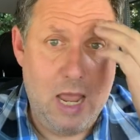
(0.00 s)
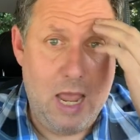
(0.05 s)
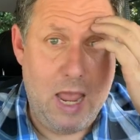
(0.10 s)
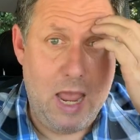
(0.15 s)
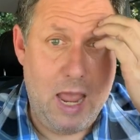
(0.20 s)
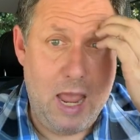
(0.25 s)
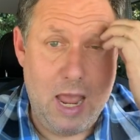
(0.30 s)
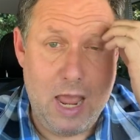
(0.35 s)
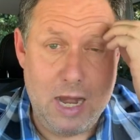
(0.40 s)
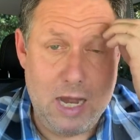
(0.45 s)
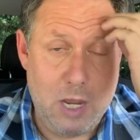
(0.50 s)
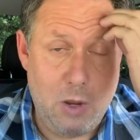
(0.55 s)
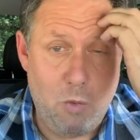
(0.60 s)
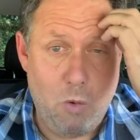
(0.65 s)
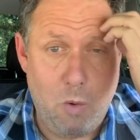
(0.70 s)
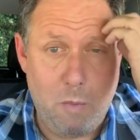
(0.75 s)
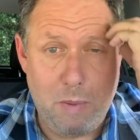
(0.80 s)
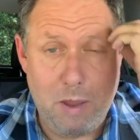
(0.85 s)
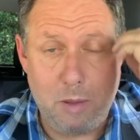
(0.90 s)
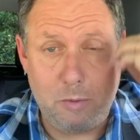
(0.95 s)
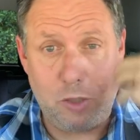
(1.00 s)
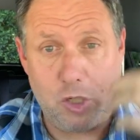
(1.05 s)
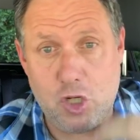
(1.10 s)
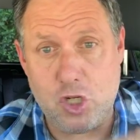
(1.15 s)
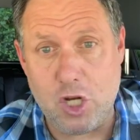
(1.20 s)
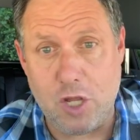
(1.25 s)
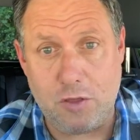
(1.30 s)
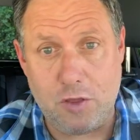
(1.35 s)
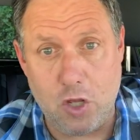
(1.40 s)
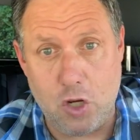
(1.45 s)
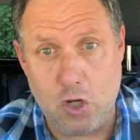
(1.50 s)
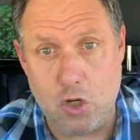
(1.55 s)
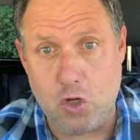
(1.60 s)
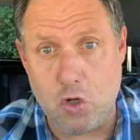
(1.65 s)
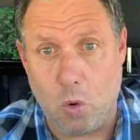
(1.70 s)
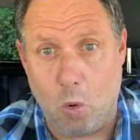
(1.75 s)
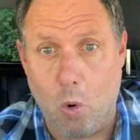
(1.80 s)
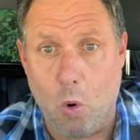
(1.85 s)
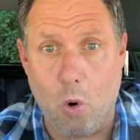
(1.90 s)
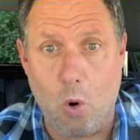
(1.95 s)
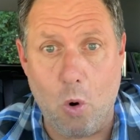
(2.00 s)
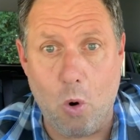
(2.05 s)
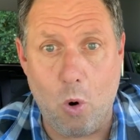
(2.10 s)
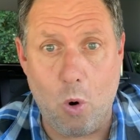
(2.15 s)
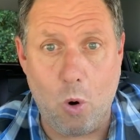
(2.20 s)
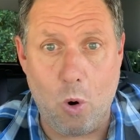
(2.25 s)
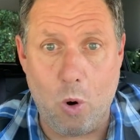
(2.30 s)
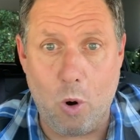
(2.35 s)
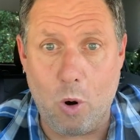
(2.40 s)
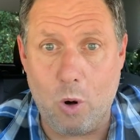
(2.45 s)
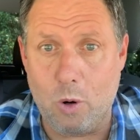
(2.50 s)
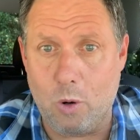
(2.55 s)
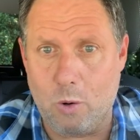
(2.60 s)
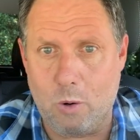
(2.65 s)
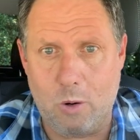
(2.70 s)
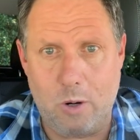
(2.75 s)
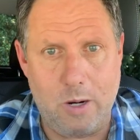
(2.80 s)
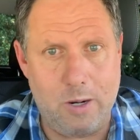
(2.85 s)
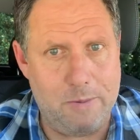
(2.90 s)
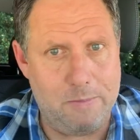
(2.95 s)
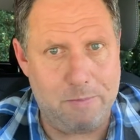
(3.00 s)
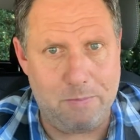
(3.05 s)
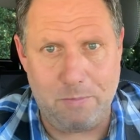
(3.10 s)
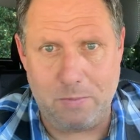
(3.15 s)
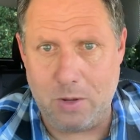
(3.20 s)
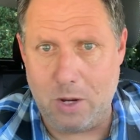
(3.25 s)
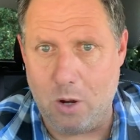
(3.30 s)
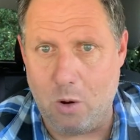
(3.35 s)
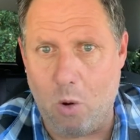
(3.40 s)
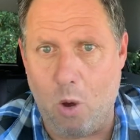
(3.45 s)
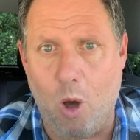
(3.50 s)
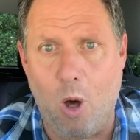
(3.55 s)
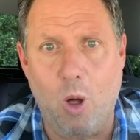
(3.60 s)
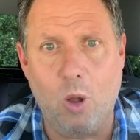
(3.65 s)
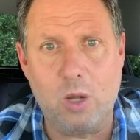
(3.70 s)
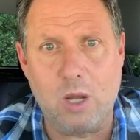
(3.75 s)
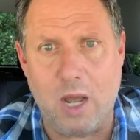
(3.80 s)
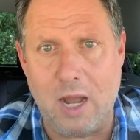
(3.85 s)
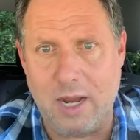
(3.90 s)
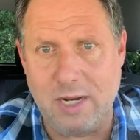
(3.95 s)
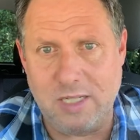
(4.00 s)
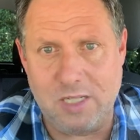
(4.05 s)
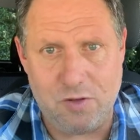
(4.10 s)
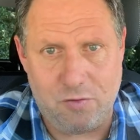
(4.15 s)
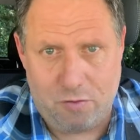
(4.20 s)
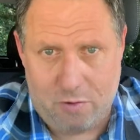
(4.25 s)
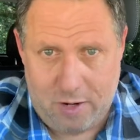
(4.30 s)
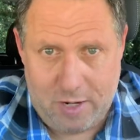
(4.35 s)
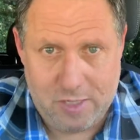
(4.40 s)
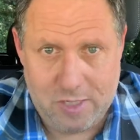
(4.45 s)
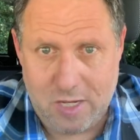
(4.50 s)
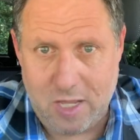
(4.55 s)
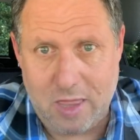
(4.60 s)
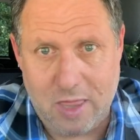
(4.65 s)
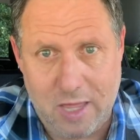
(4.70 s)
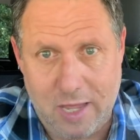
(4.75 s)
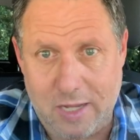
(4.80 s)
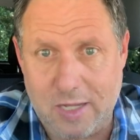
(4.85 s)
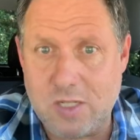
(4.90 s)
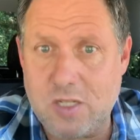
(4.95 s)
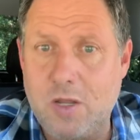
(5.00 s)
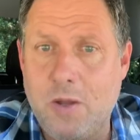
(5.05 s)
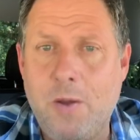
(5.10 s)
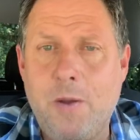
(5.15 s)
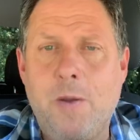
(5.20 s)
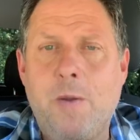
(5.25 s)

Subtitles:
and he won't be able to shut the door, or, all kinds of crazy things.